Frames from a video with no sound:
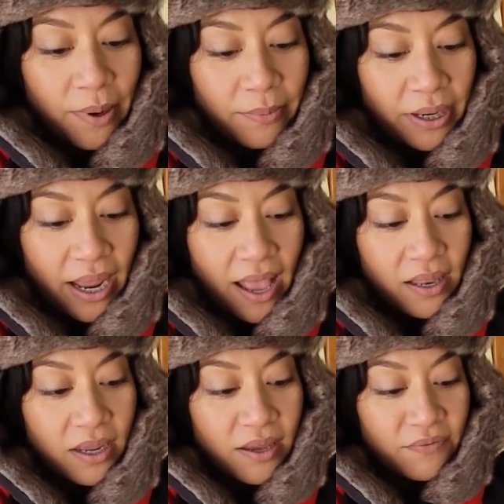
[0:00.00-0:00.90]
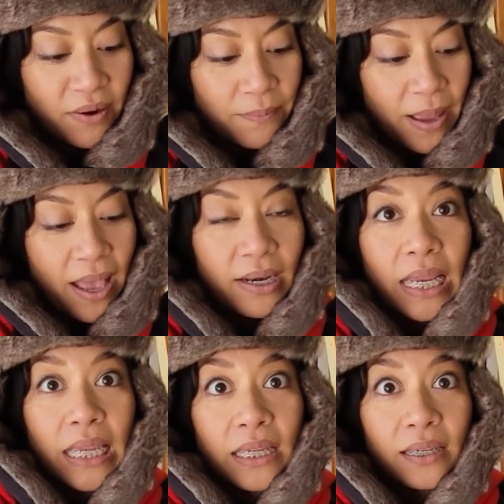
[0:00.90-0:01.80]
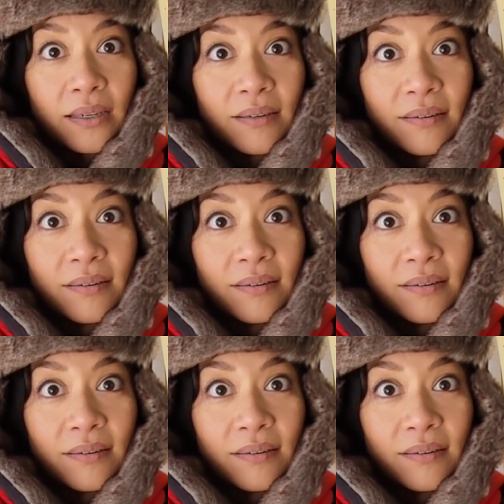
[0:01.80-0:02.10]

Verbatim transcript: remember Hattie from Patty.